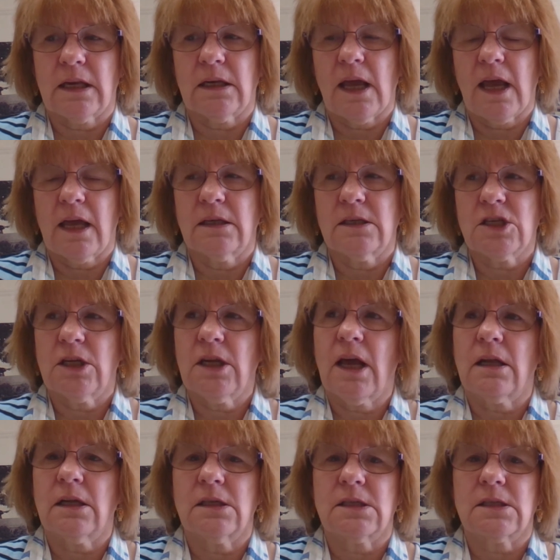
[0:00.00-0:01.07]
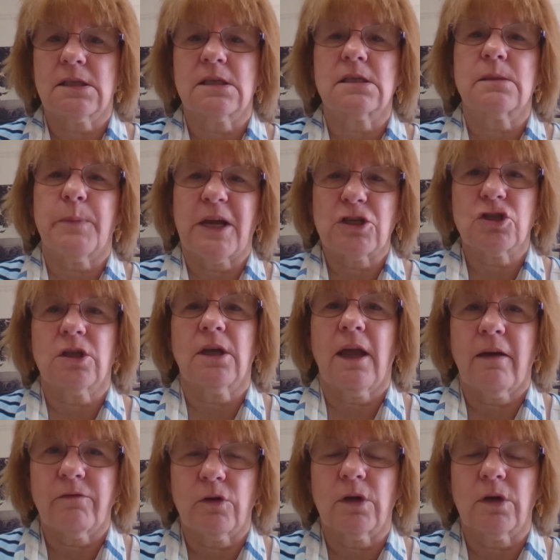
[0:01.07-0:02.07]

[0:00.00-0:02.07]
and and genealogists especially have